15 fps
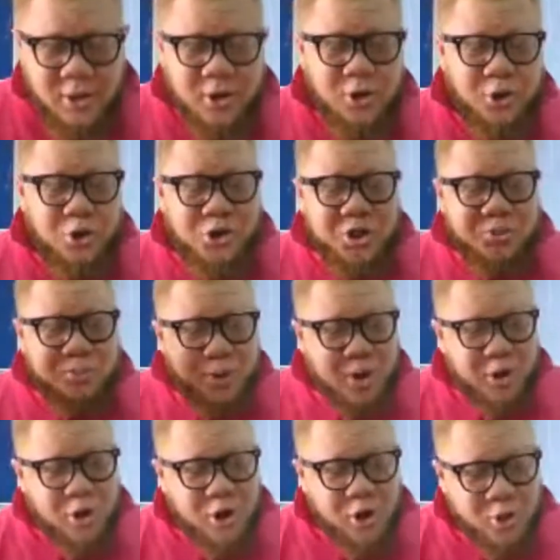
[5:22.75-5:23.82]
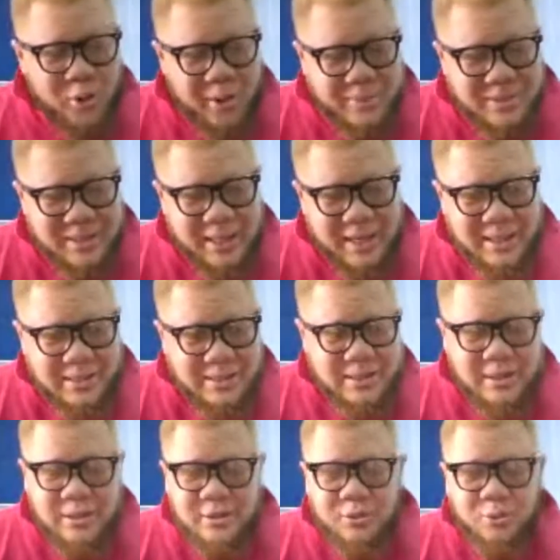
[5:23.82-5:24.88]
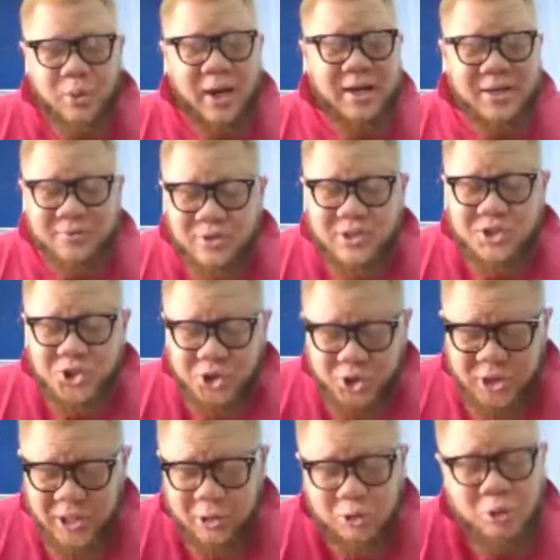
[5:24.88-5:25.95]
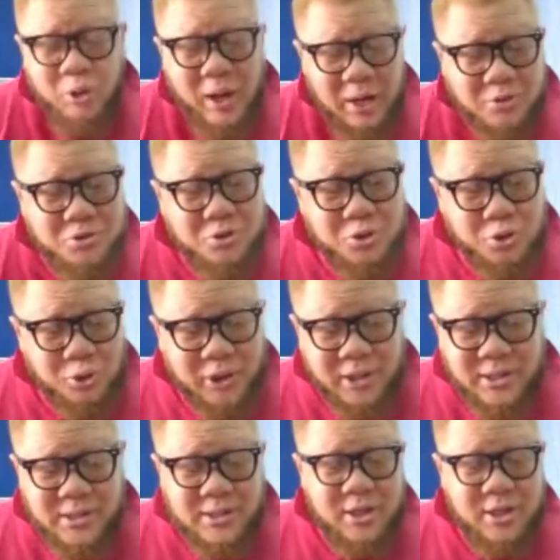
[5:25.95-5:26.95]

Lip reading: You just put it on your website. We can even tell you how to do it.